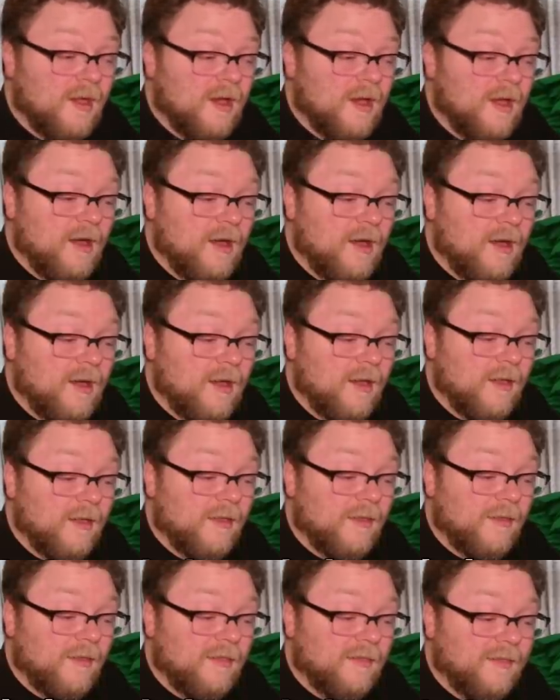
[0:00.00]

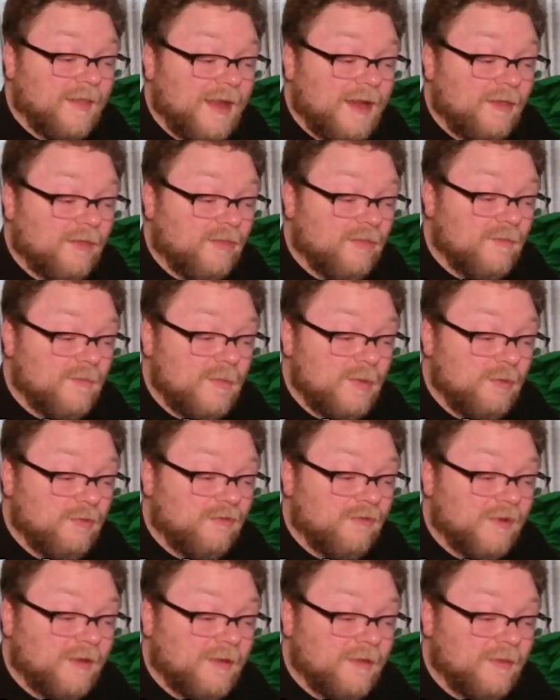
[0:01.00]
that is the
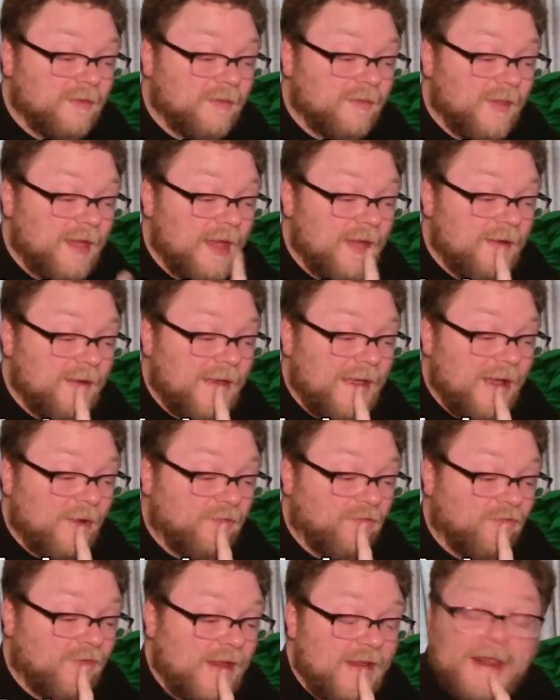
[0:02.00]
music that
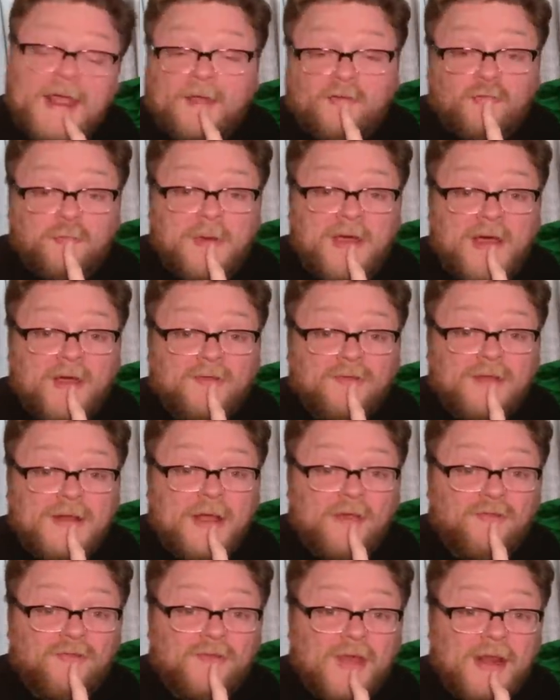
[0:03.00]
Outside Xbox
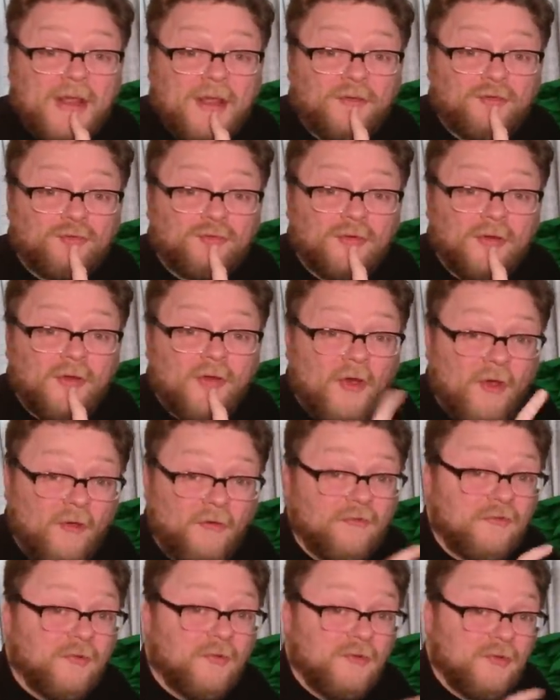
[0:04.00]
and Outside Extra
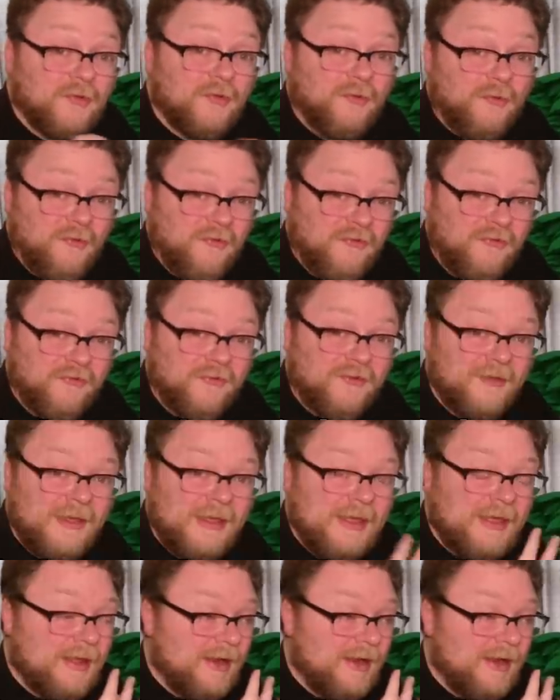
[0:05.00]
also use.